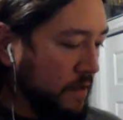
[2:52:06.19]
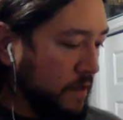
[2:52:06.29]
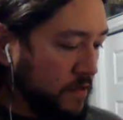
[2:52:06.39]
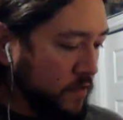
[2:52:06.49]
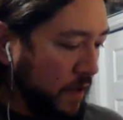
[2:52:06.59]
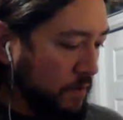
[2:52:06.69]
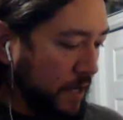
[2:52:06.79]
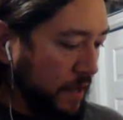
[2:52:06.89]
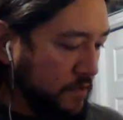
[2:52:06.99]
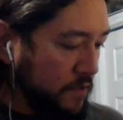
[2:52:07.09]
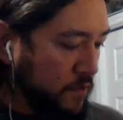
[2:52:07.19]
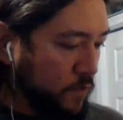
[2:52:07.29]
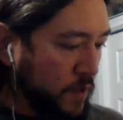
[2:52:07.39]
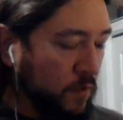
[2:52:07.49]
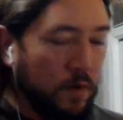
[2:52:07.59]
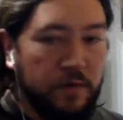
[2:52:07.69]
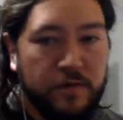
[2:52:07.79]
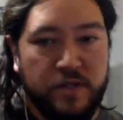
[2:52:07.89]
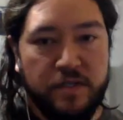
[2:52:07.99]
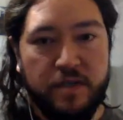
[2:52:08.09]
so I would ask you to re-roll your
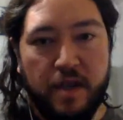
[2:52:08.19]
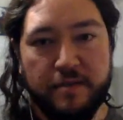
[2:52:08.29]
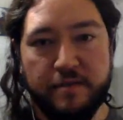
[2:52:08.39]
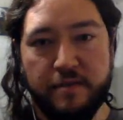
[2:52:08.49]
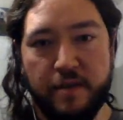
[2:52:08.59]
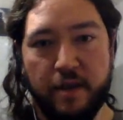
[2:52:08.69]
success